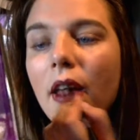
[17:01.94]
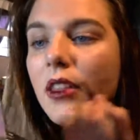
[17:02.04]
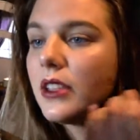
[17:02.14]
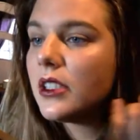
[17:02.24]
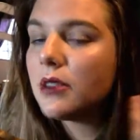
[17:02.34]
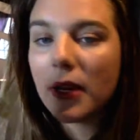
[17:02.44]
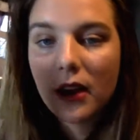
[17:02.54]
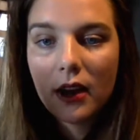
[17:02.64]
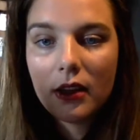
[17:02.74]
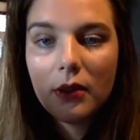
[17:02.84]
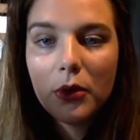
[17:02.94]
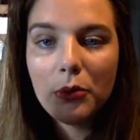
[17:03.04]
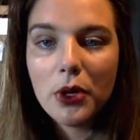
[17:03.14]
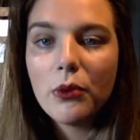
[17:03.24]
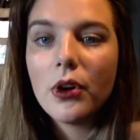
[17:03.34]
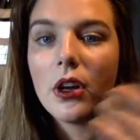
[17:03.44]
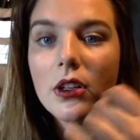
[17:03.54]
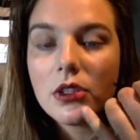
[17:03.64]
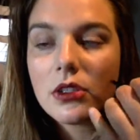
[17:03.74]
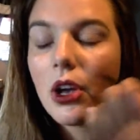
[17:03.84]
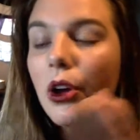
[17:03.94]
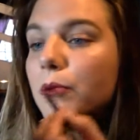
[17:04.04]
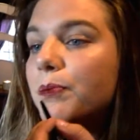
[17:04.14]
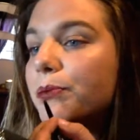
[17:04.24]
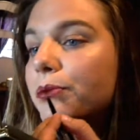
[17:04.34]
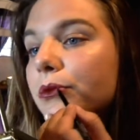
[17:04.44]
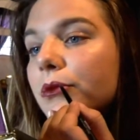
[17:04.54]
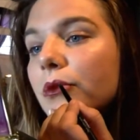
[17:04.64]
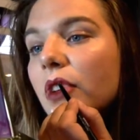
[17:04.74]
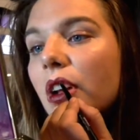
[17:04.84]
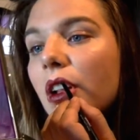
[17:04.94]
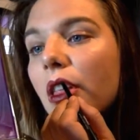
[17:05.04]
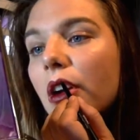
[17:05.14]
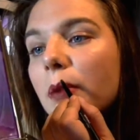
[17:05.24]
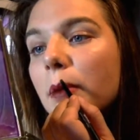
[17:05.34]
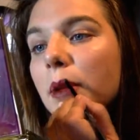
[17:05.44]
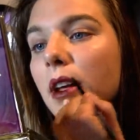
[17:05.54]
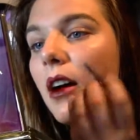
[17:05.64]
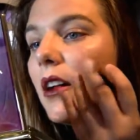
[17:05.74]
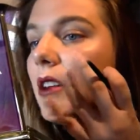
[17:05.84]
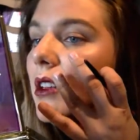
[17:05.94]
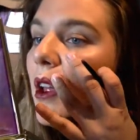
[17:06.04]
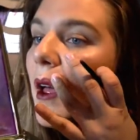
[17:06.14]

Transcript: this is my Kylie moment where I'll just go a little bit beyond